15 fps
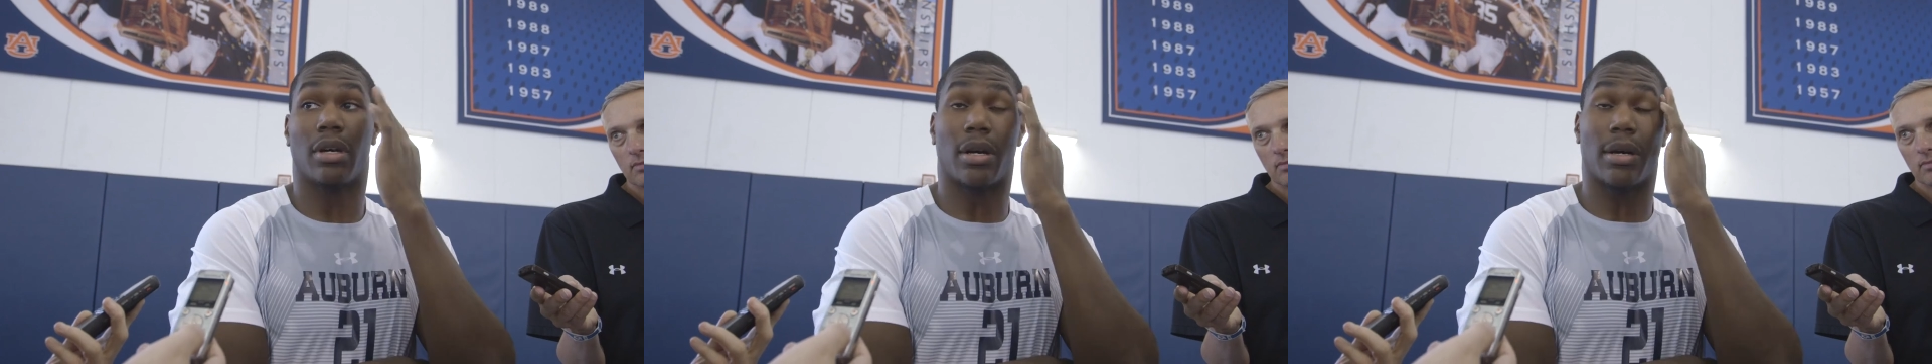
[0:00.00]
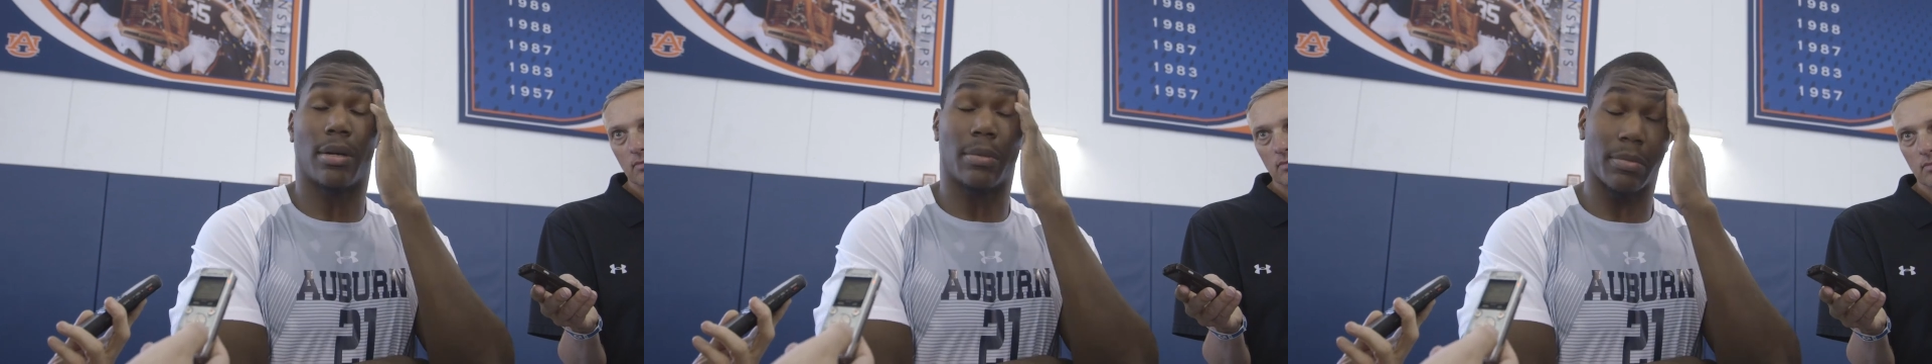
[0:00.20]

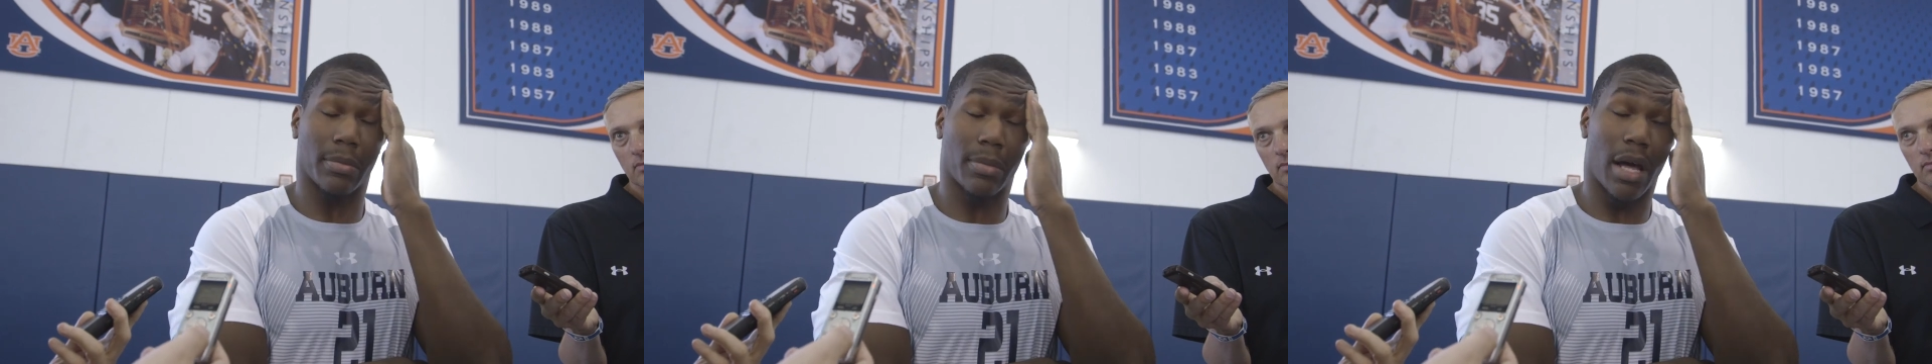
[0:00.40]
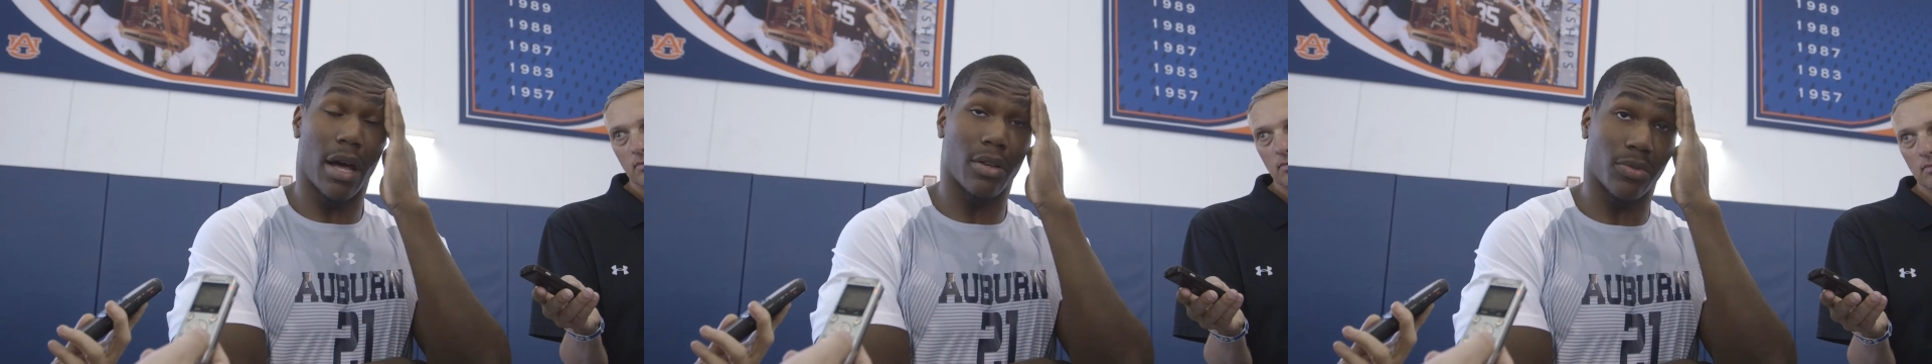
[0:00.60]

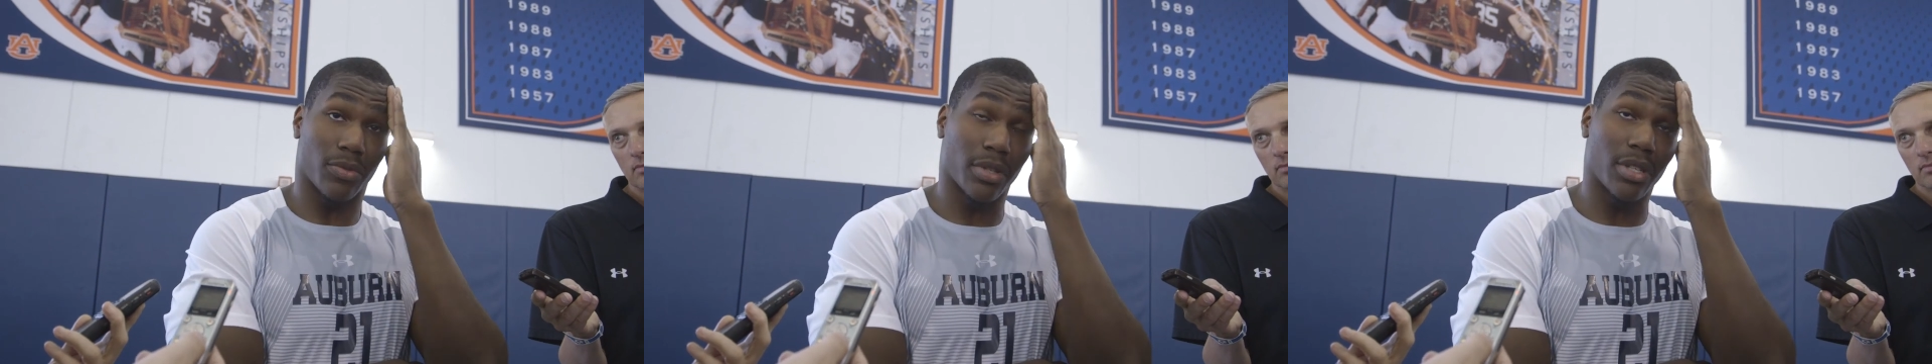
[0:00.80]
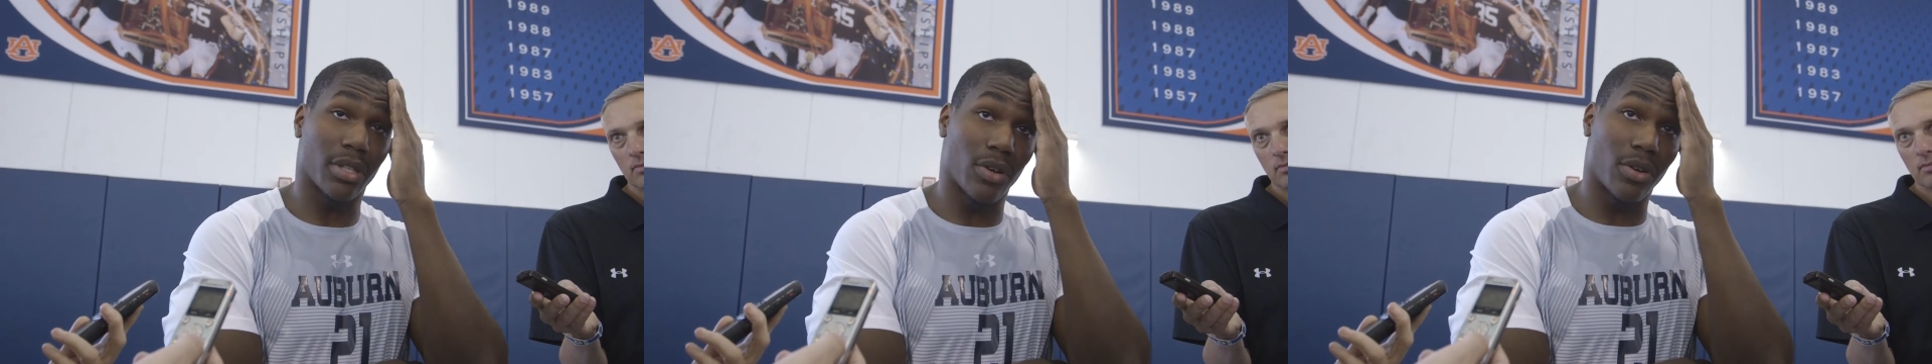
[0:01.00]
Um, I was
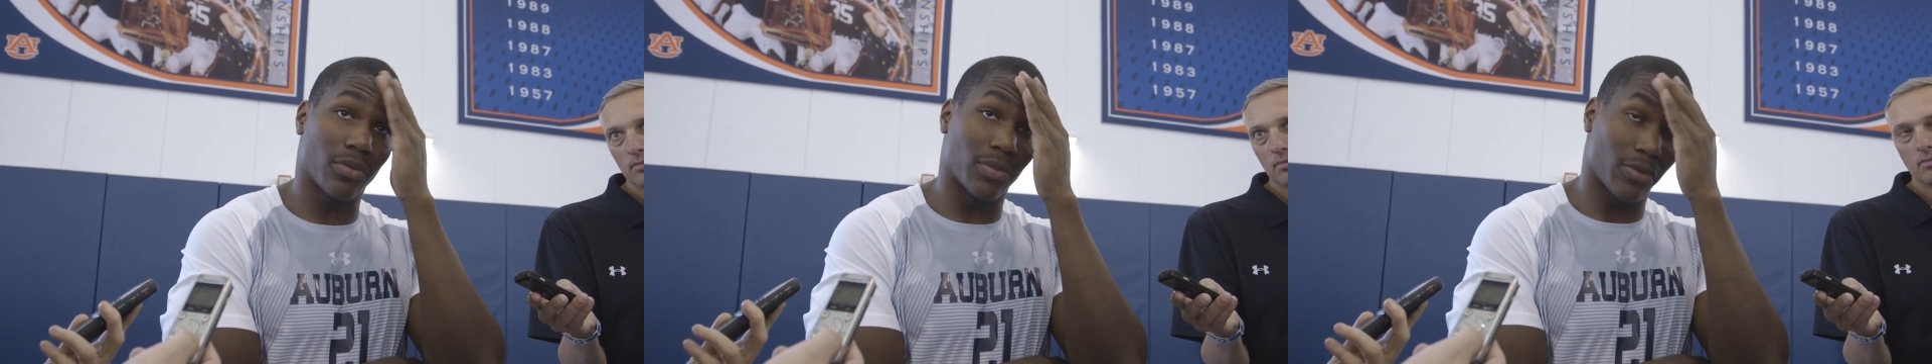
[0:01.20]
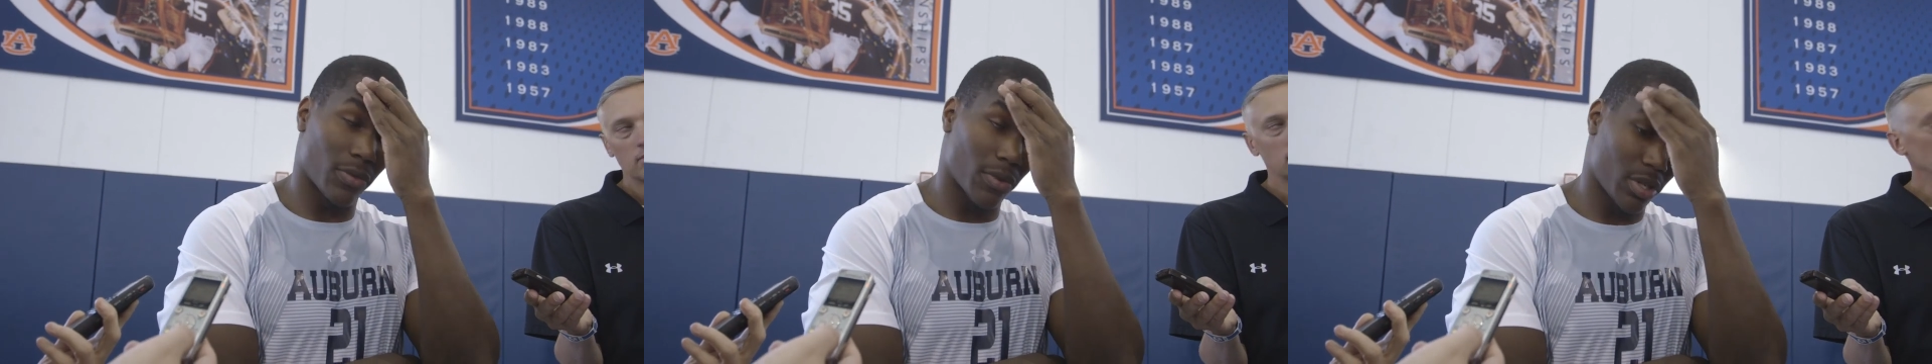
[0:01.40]
really
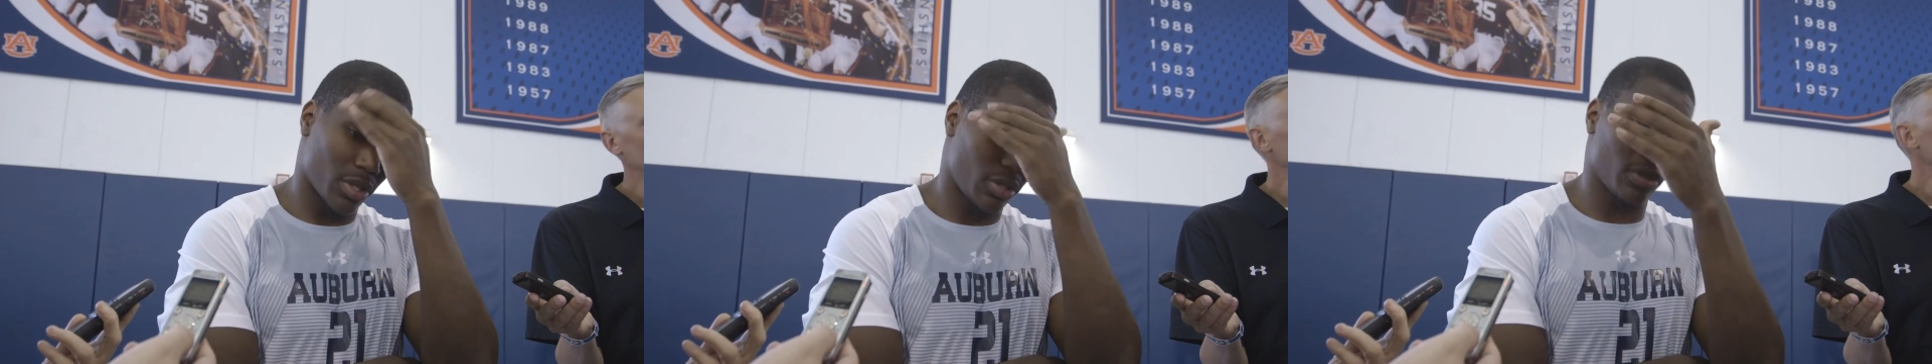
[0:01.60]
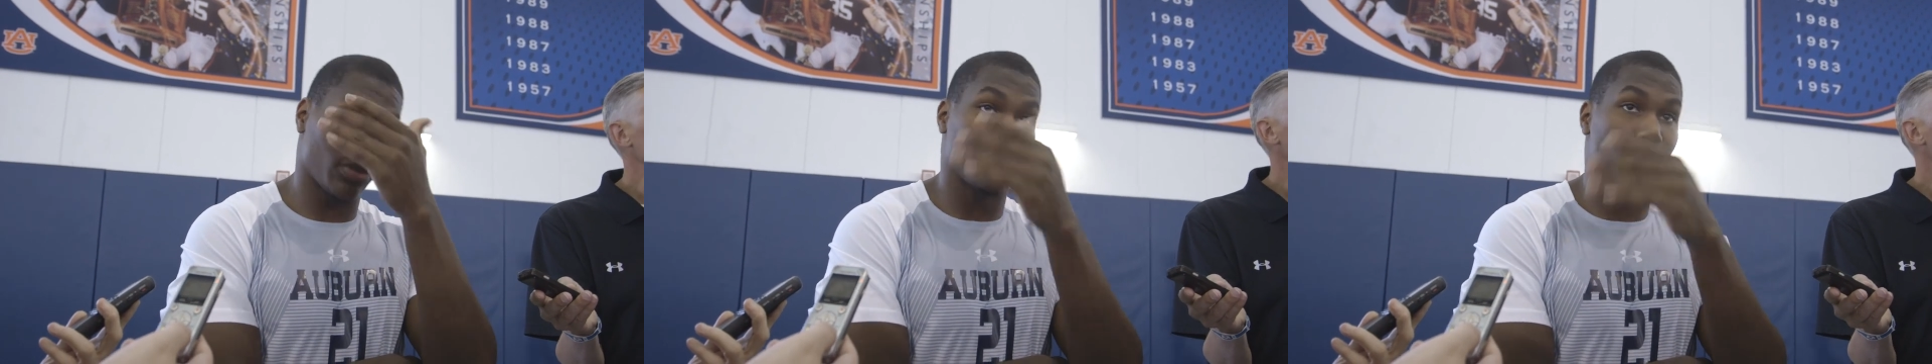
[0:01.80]
going for
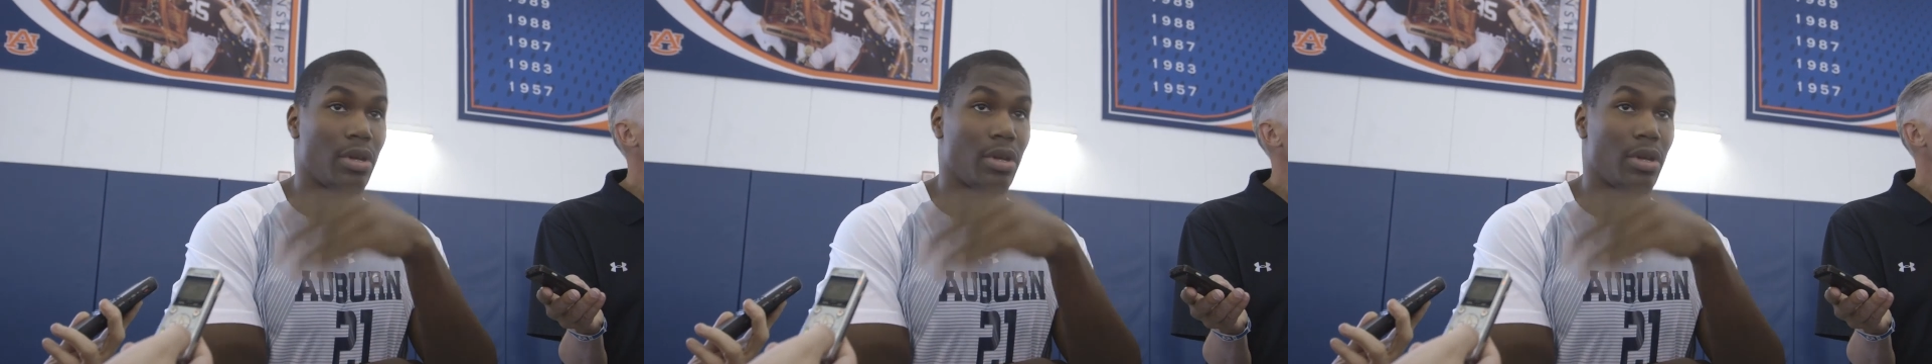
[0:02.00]
42.